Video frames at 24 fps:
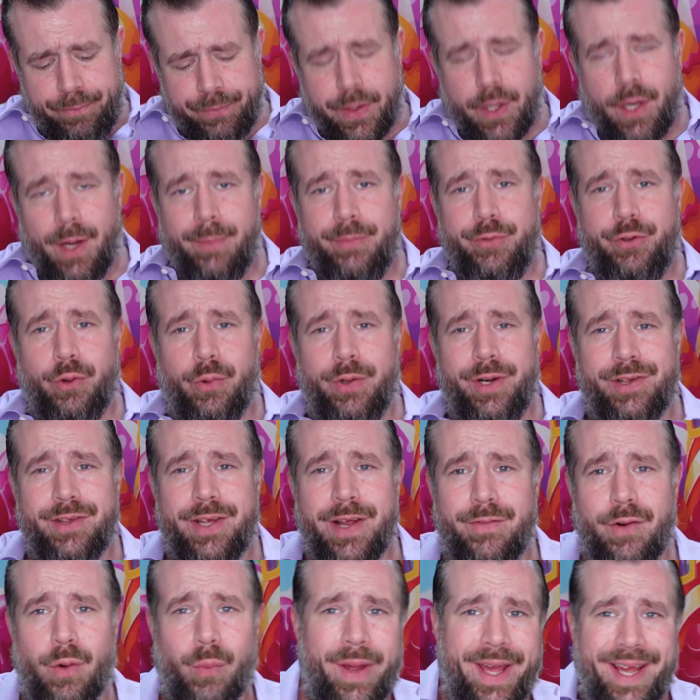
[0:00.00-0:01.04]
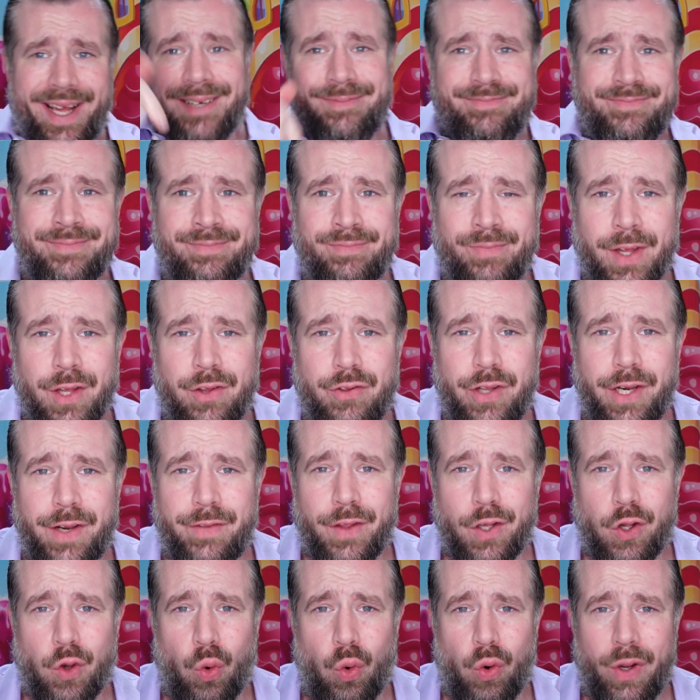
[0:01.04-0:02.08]
come join us every week. Sit at
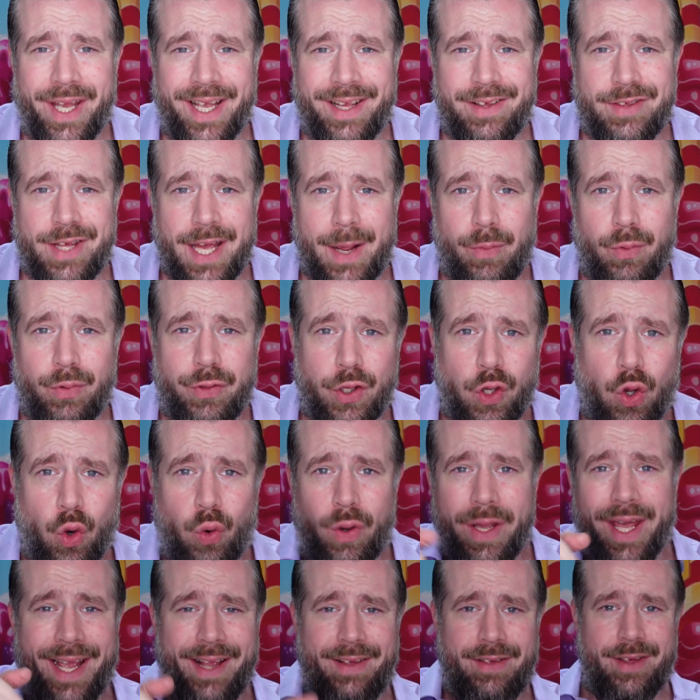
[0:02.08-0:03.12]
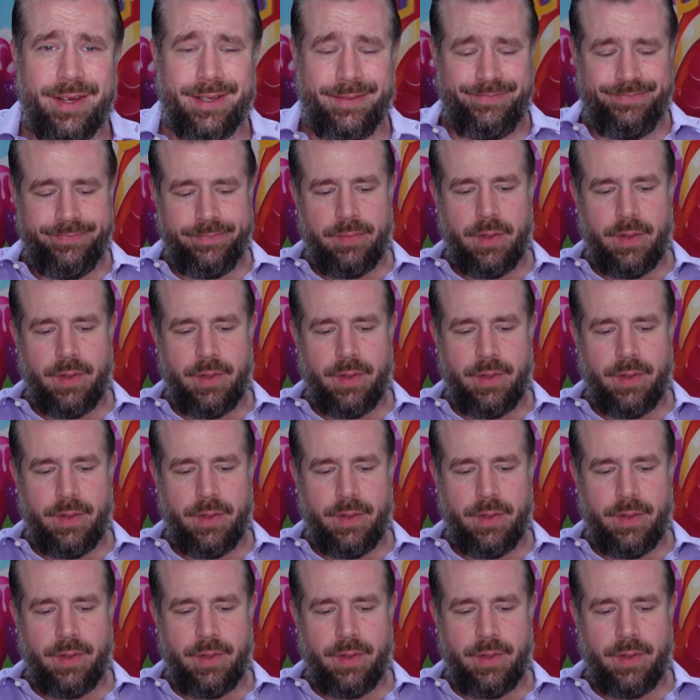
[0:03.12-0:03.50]
the cool kids table with the cool kids.